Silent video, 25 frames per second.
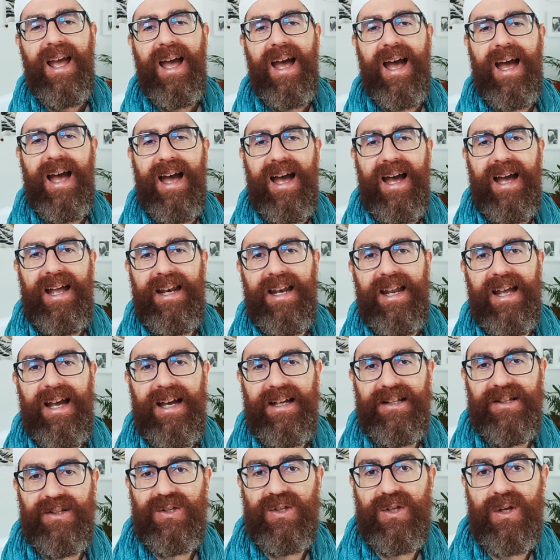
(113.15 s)

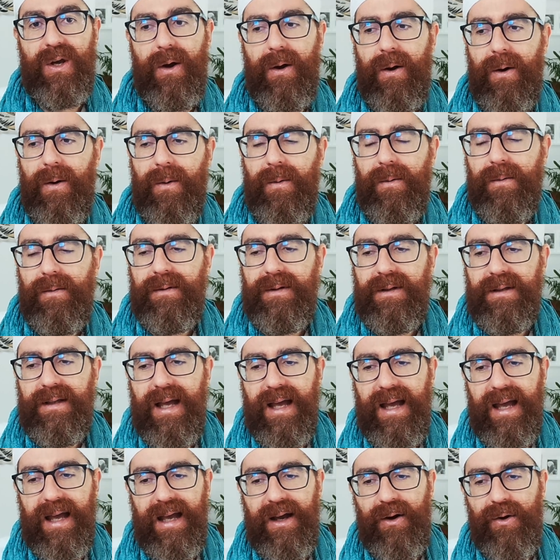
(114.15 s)
And so
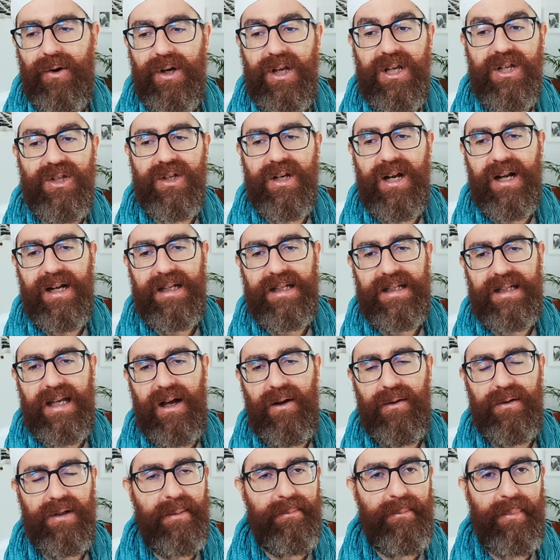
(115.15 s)
the original
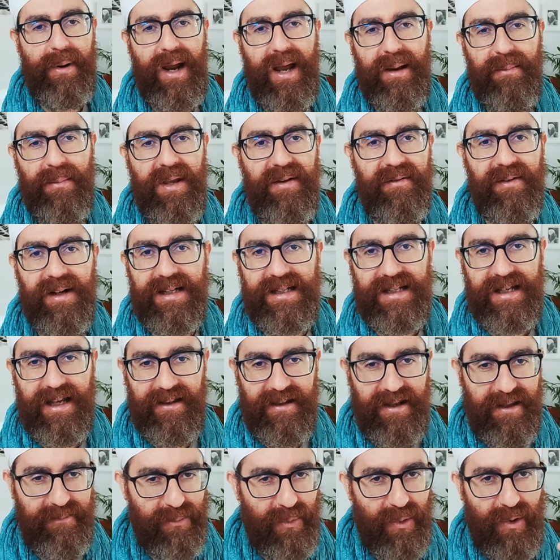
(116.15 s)
sound, the primeval
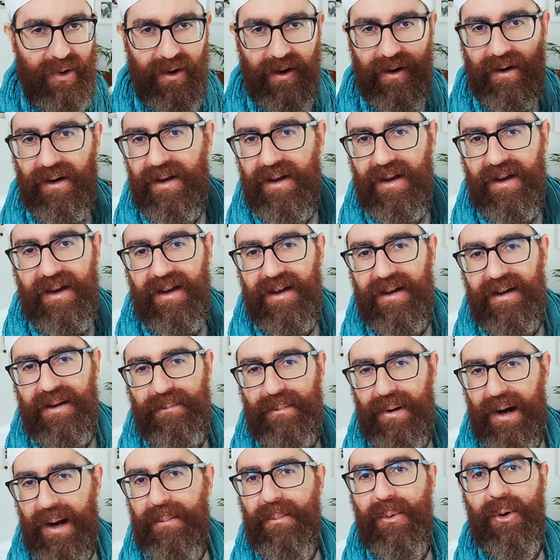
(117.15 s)
sound, the more
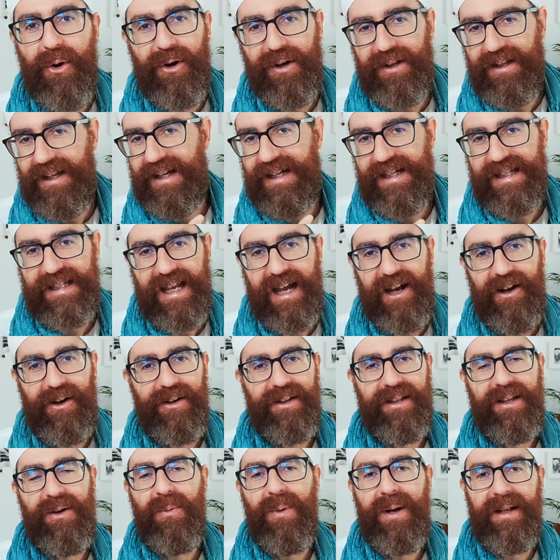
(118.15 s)
primordial
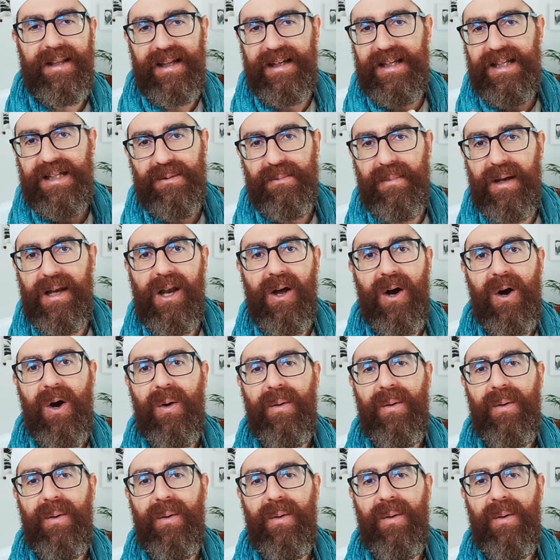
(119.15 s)
sound, the one that is below